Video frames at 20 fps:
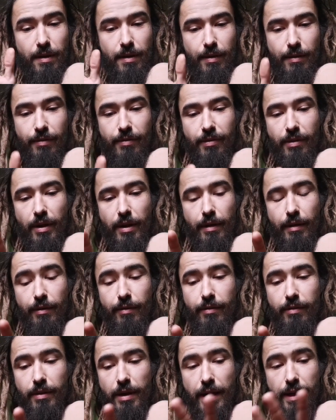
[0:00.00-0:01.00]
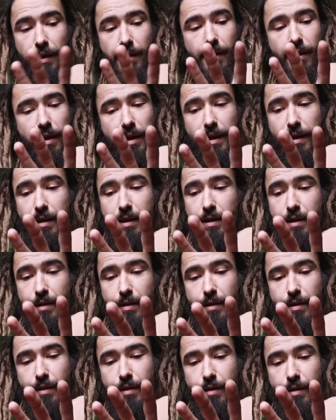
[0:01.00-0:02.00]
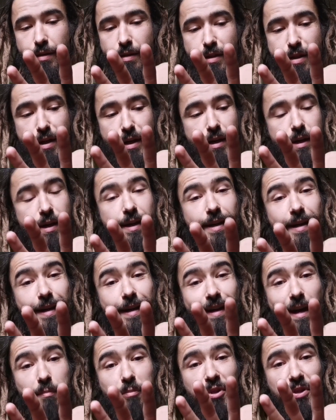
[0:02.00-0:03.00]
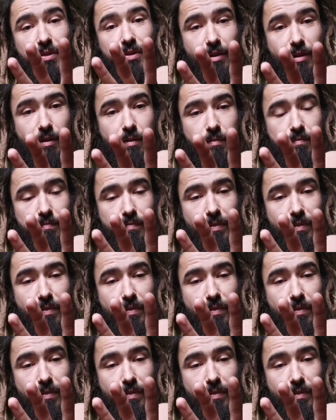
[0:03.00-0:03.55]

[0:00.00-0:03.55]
in size and their diameter